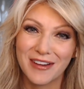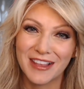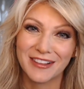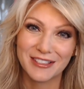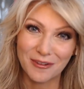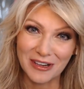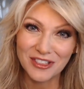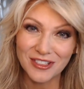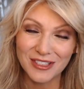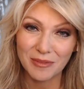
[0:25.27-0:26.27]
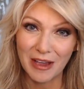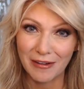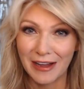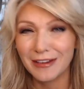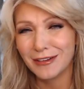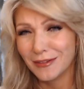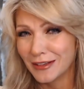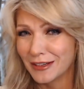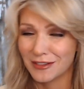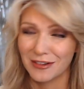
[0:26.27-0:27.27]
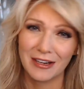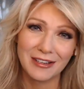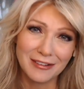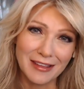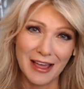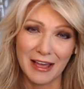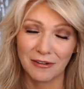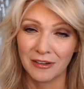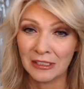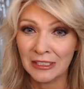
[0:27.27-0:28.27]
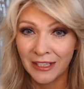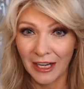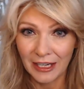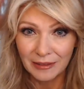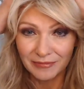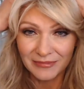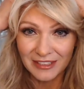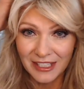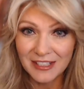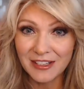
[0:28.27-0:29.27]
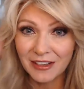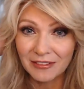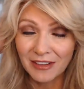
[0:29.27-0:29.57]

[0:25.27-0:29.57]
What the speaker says: I get lots of questions about how do you do this or how do you do that, or today's a